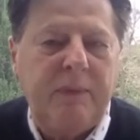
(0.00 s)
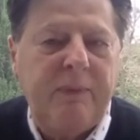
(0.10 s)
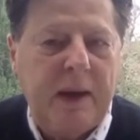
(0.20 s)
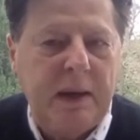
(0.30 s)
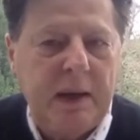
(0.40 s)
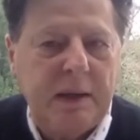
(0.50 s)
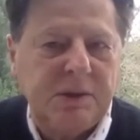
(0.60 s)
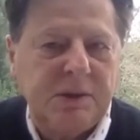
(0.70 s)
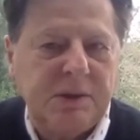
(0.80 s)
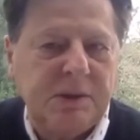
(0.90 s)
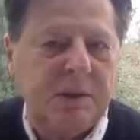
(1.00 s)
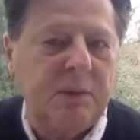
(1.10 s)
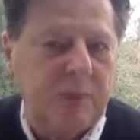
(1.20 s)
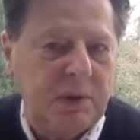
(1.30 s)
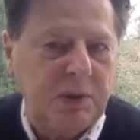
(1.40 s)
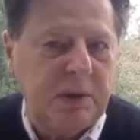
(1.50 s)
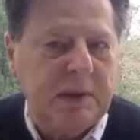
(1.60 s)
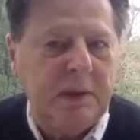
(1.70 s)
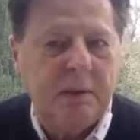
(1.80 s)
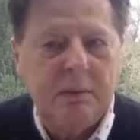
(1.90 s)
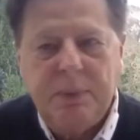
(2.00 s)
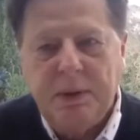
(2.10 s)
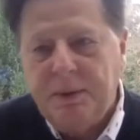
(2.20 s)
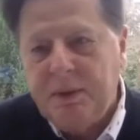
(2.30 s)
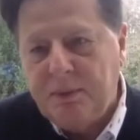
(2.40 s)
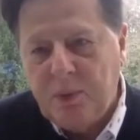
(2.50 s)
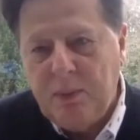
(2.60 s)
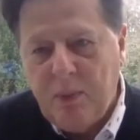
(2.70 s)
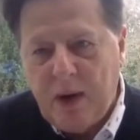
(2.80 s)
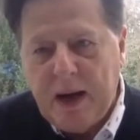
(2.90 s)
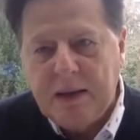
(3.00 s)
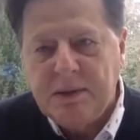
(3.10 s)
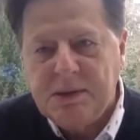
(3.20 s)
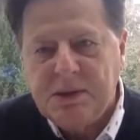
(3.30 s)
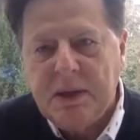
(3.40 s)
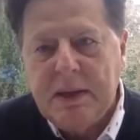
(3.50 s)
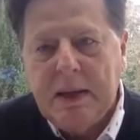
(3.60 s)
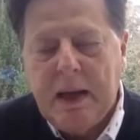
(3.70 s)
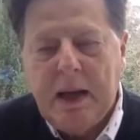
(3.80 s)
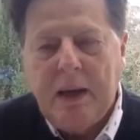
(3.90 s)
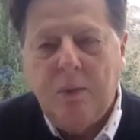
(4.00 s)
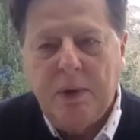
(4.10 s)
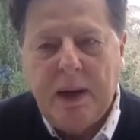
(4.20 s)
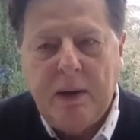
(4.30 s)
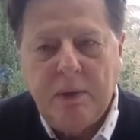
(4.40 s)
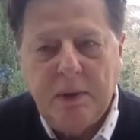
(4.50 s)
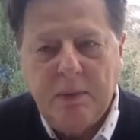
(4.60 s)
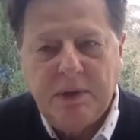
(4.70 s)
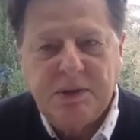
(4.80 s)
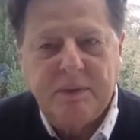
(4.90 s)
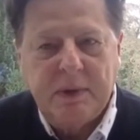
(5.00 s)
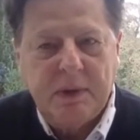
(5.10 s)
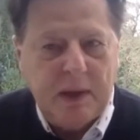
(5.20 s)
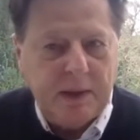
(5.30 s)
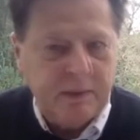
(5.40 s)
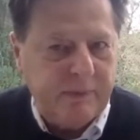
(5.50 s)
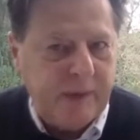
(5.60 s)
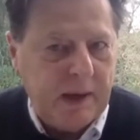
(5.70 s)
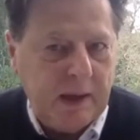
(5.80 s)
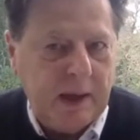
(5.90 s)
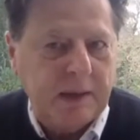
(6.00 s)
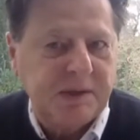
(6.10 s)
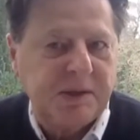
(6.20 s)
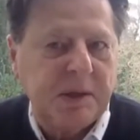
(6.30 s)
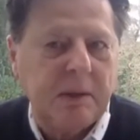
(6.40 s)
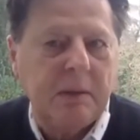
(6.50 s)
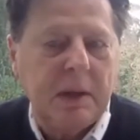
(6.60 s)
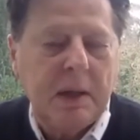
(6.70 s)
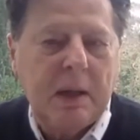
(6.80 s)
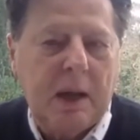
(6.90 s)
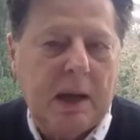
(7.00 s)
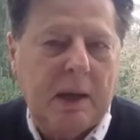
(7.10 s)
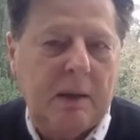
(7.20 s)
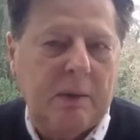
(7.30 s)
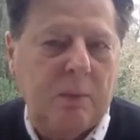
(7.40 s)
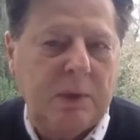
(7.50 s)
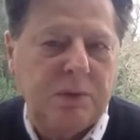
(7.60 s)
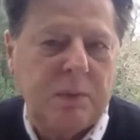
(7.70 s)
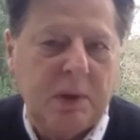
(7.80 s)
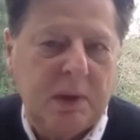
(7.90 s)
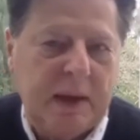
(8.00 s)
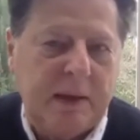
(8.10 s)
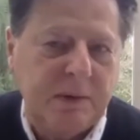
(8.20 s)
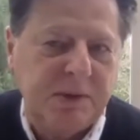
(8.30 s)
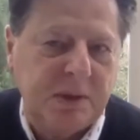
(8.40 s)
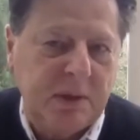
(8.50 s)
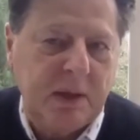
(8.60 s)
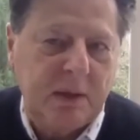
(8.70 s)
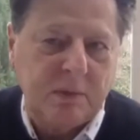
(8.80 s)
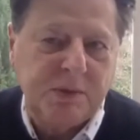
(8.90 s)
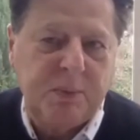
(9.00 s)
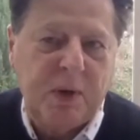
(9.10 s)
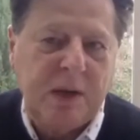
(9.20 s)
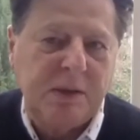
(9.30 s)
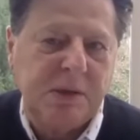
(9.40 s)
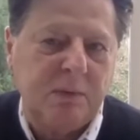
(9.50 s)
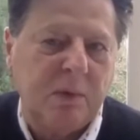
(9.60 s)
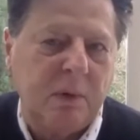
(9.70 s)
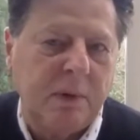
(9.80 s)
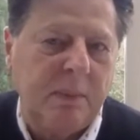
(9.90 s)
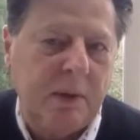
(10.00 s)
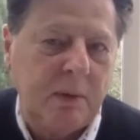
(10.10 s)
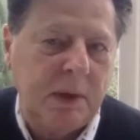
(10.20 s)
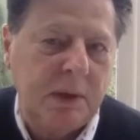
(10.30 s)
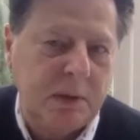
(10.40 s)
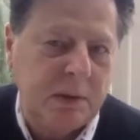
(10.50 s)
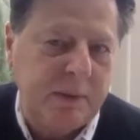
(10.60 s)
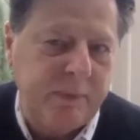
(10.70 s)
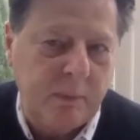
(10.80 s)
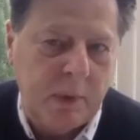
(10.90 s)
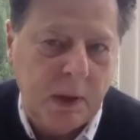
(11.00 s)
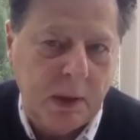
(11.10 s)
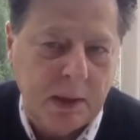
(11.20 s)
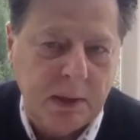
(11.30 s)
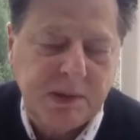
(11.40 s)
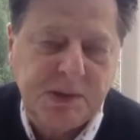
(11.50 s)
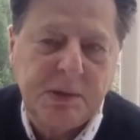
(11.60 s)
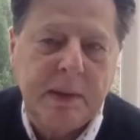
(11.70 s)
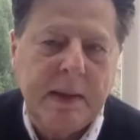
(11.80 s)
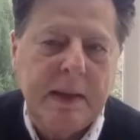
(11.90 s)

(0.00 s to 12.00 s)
financed it originally to build the 3 brands. We're now in the midst of another financing, which will allow us to take those brands and roll them out into different markets.